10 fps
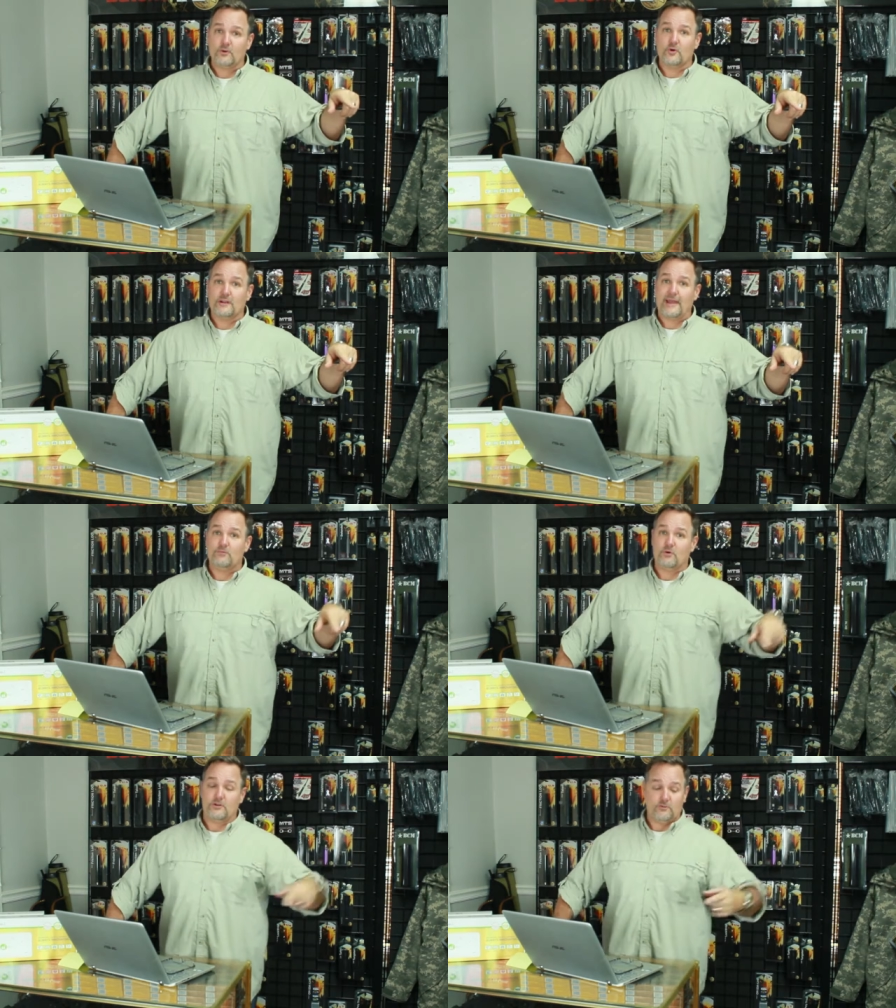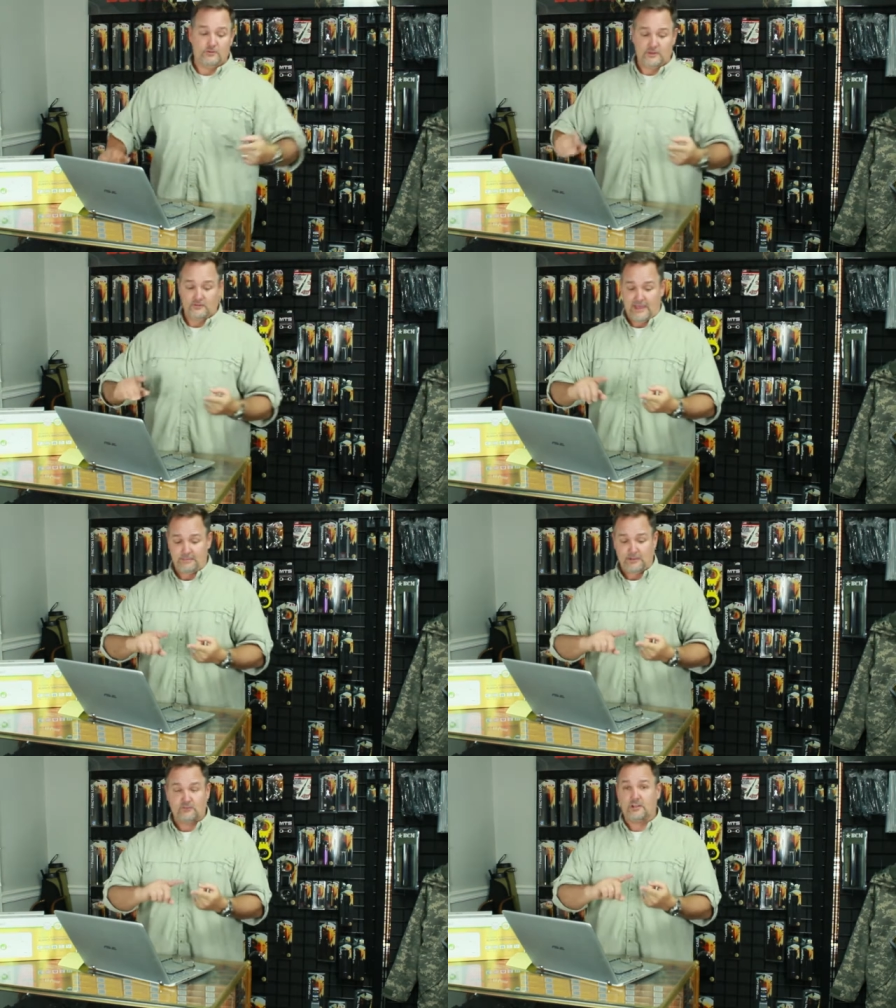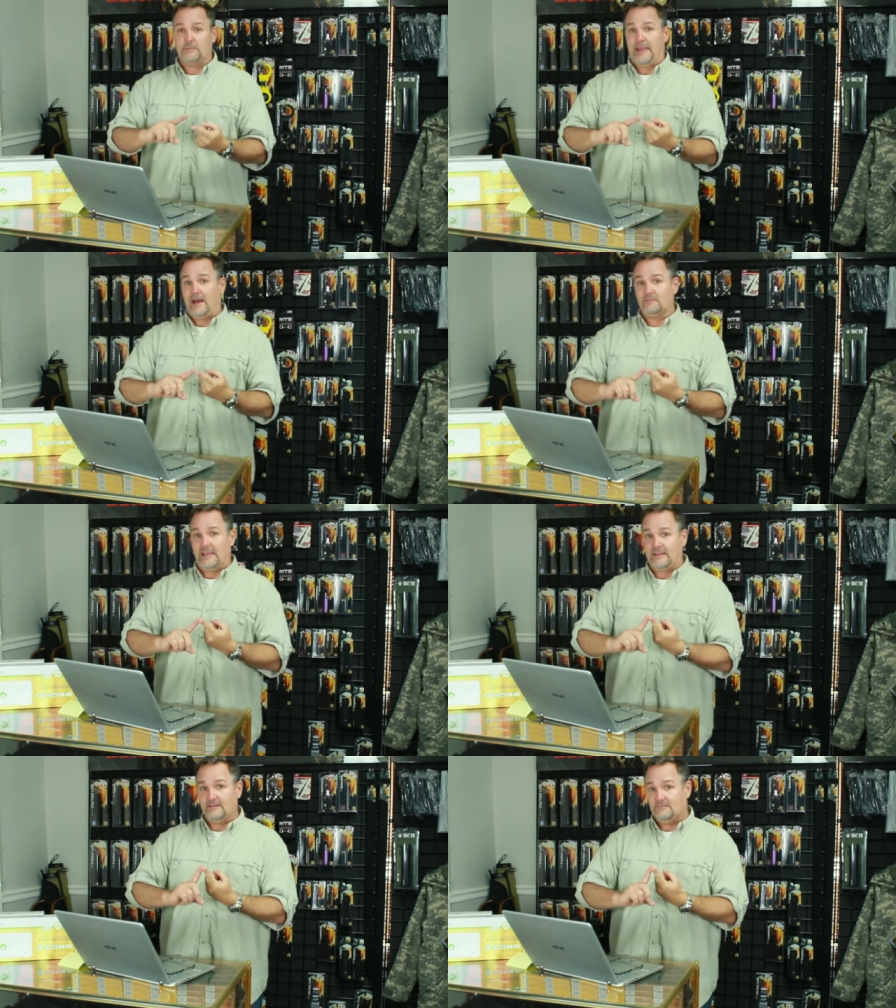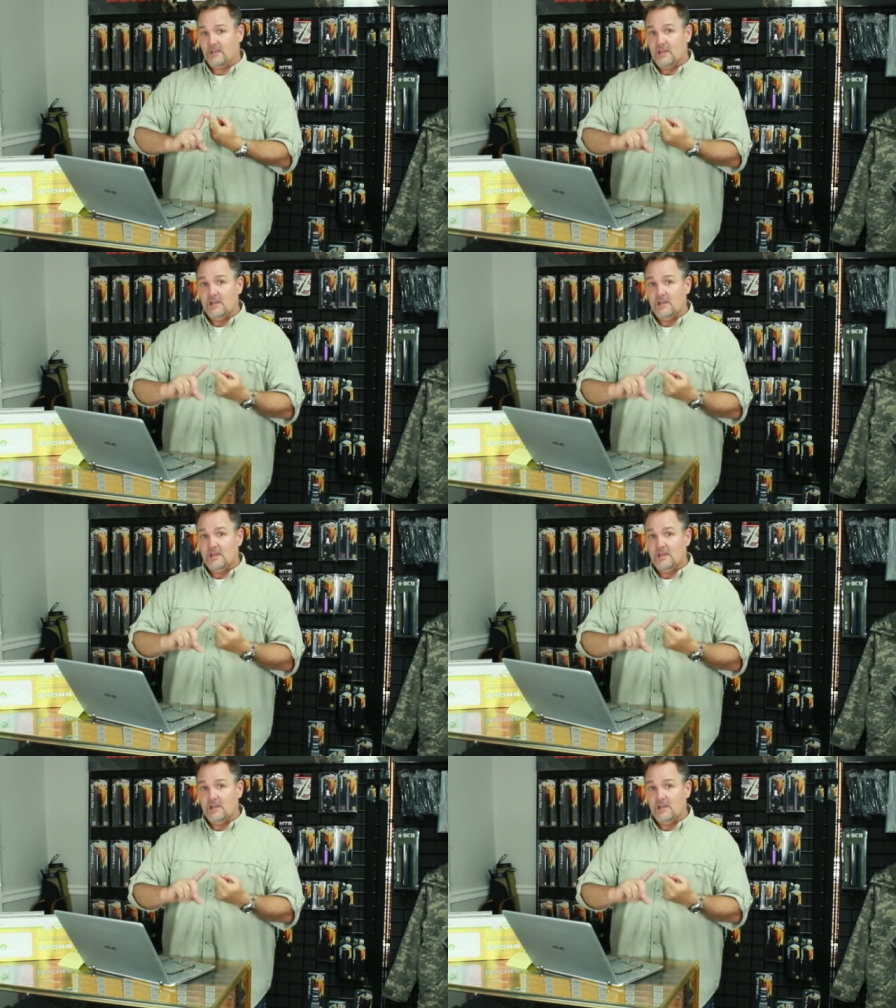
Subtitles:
You're going to have one of two things happen. It's going to be outdated